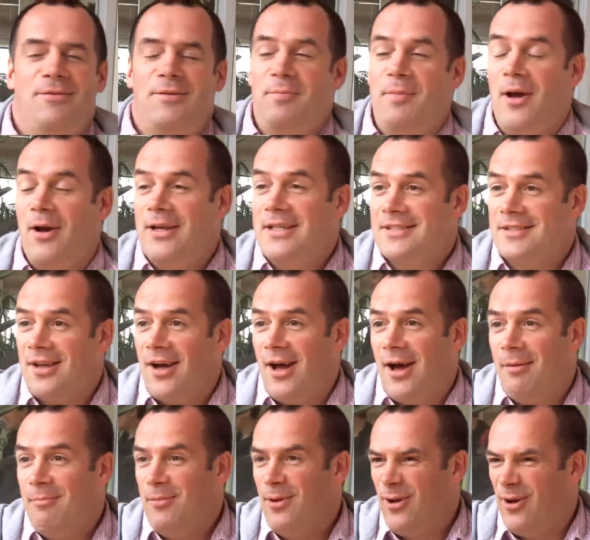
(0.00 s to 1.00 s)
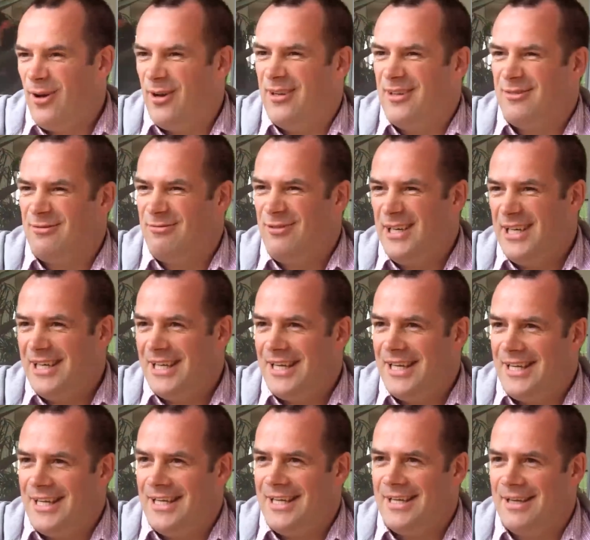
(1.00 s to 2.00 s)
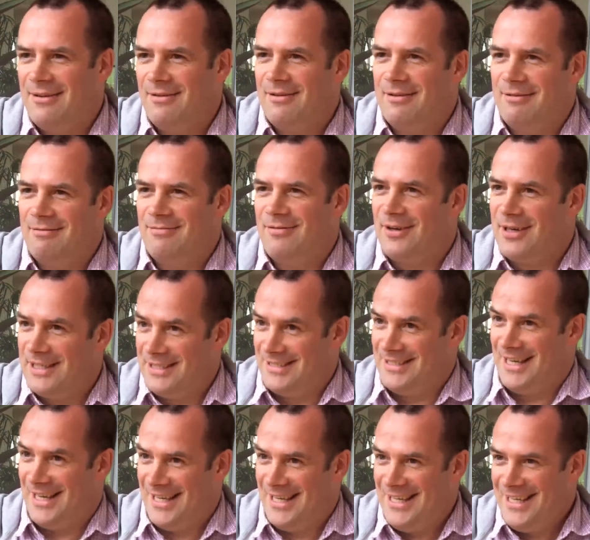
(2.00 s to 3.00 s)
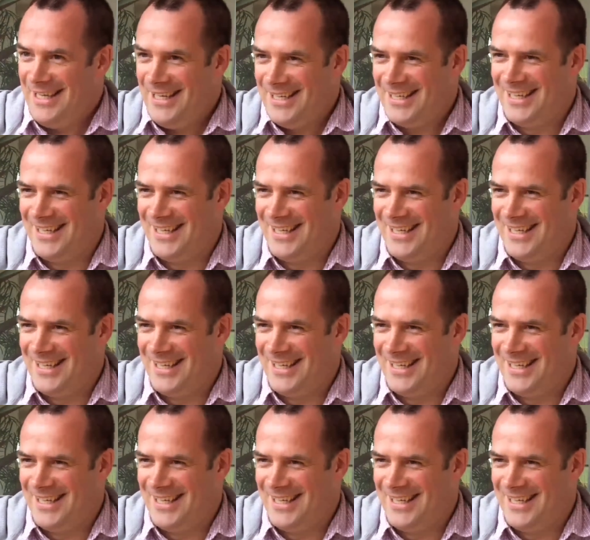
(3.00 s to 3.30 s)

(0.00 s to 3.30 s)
To be honest, I'm not really very techy,